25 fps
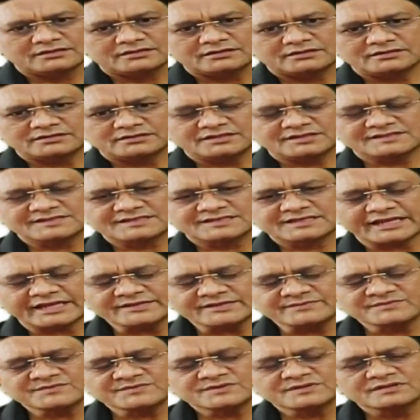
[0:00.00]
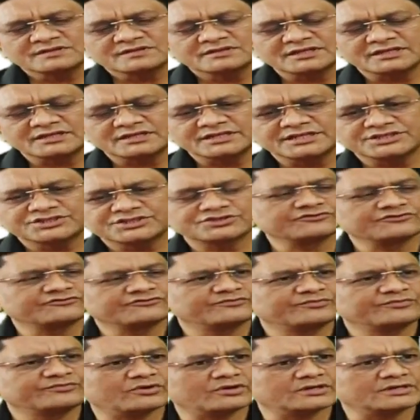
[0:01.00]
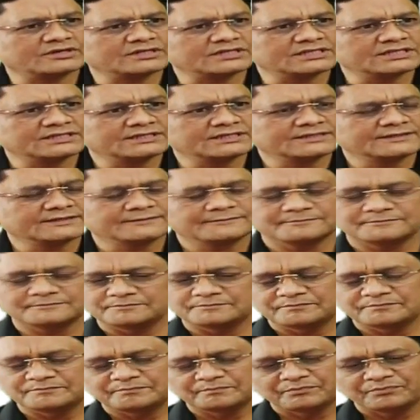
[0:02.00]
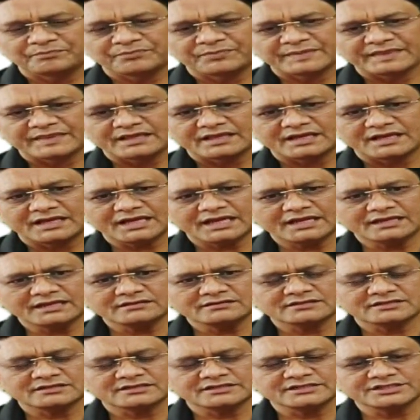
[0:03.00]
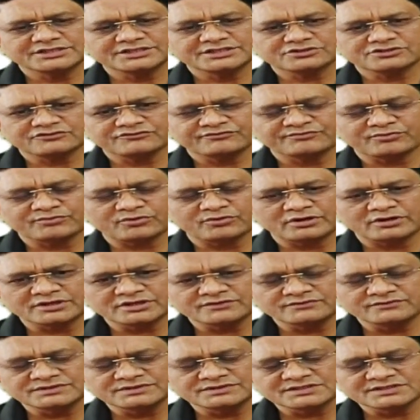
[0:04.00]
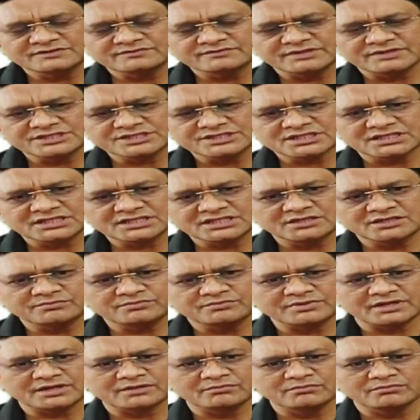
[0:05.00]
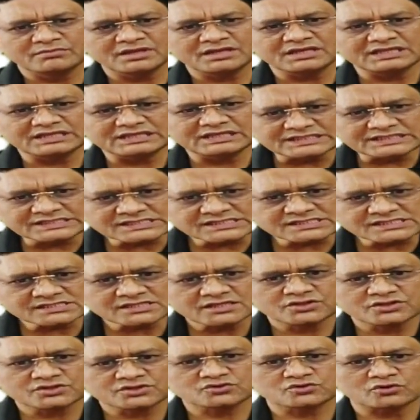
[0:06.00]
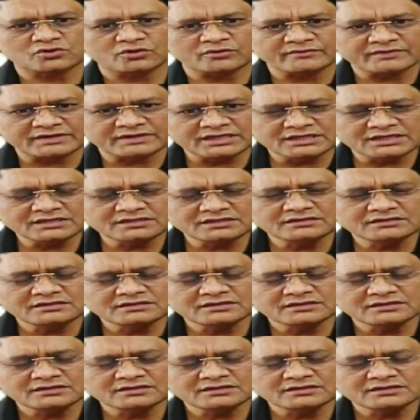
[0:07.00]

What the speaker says: describes the nature of polity, And the nature of polity which is mentioned in preamble is sovereign,